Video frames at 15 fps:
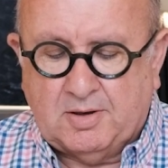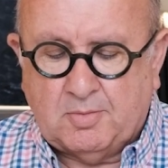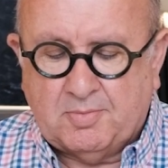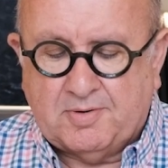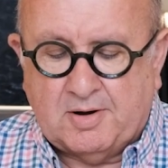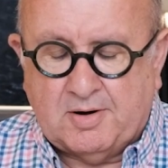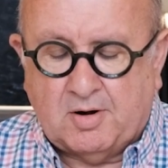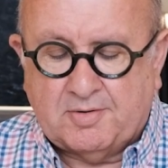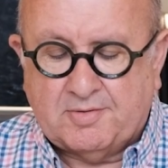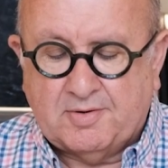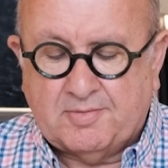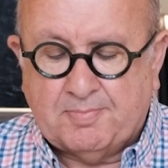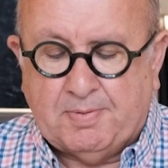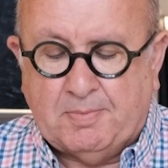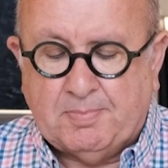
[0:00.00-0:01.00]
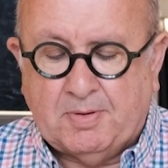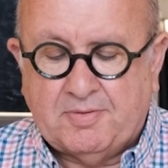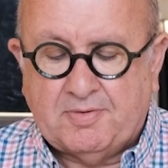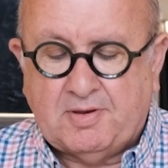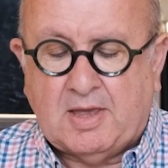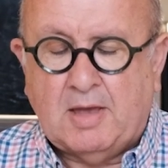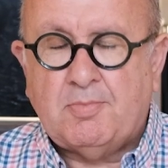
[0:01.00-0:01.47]
There was an artist people
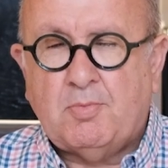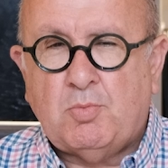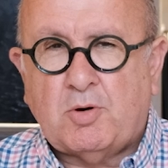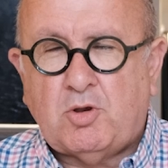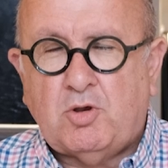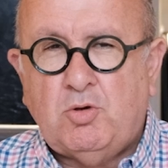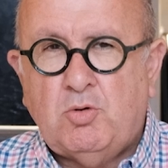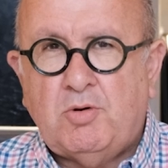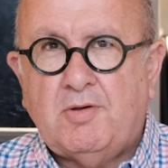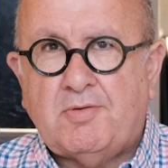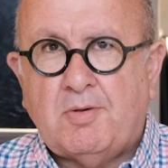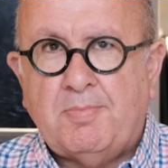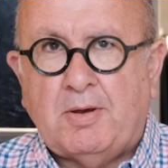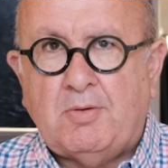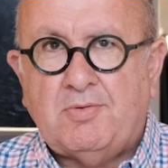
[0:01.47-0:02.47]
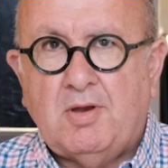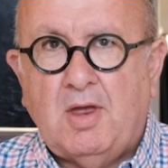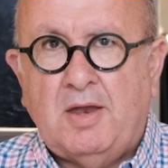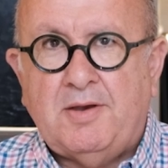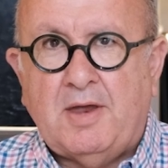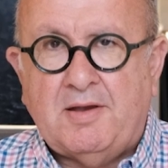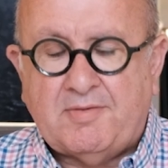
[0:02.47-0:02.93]
were curious about
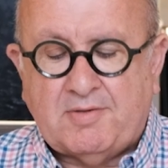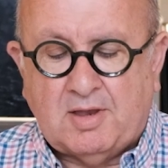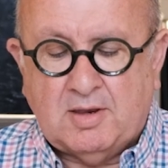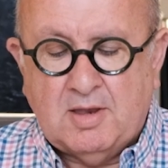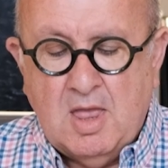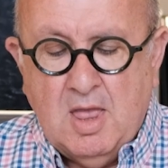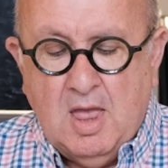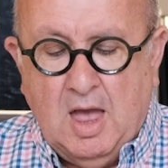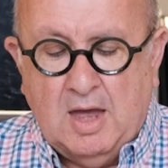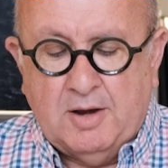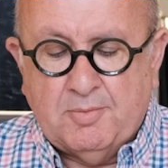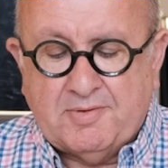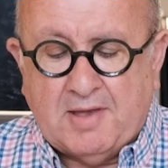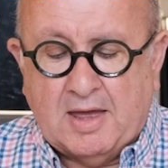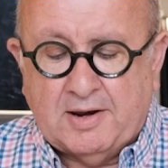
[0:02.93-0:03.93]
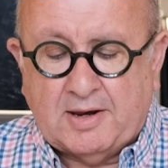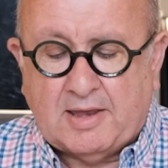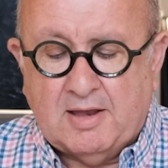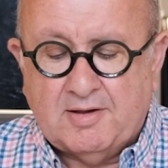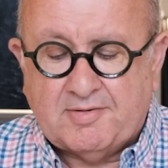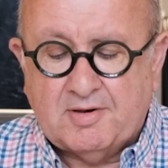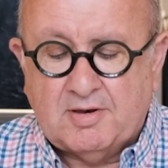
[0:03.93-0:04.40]
and asking, and it was Hannah
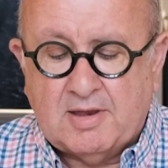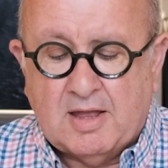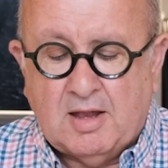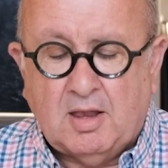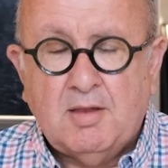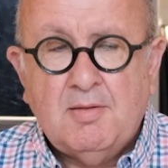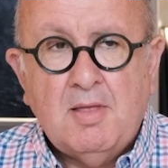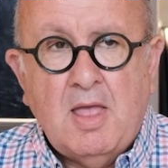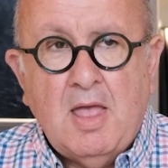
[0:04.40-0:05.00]
Cassignel.